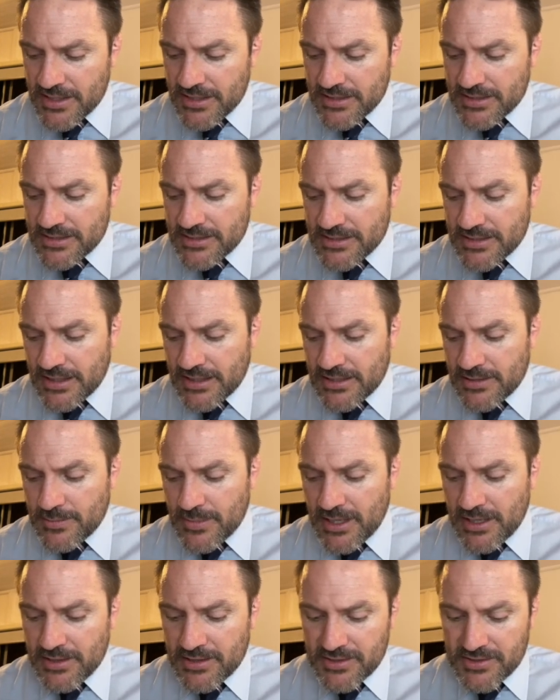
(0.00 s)

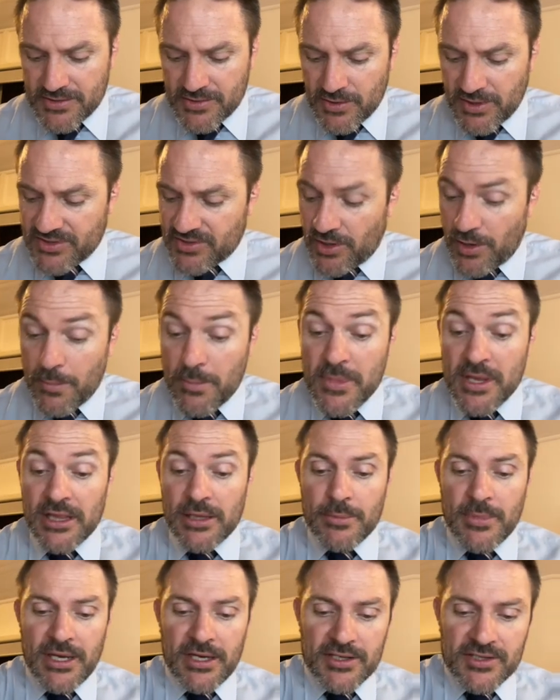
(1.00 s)
centimeters, or sorry,
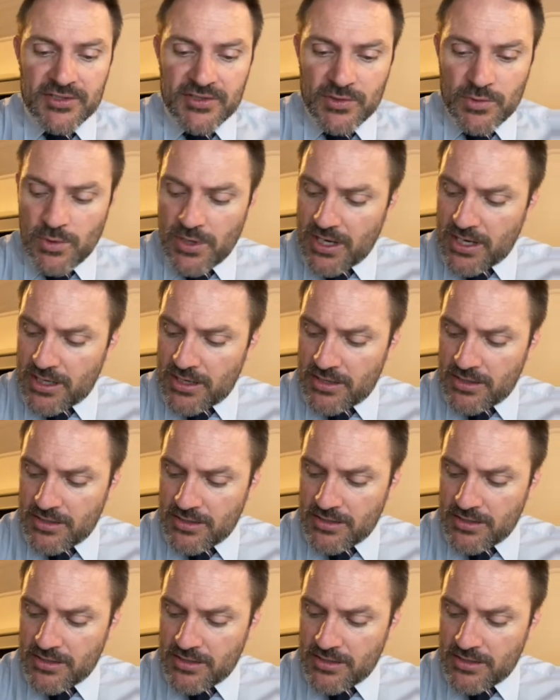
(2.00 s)
millimeters squared